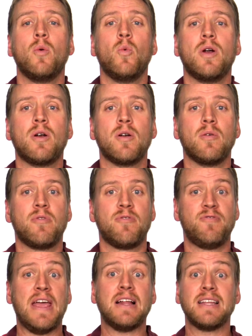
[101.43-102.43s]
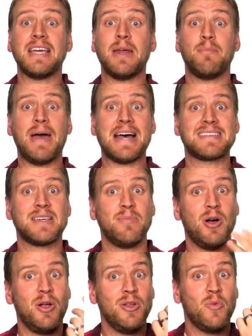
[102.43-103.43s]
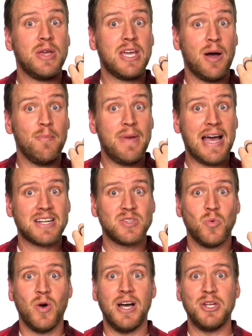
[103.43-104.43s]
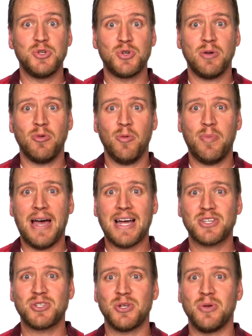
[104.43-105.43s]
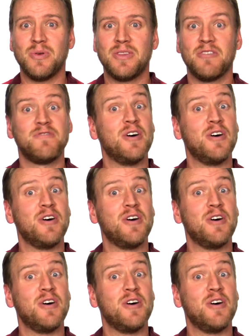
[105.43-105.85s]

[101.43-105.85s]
when we're failing in basketball, we come back to what? Dribble, pass, shoot, the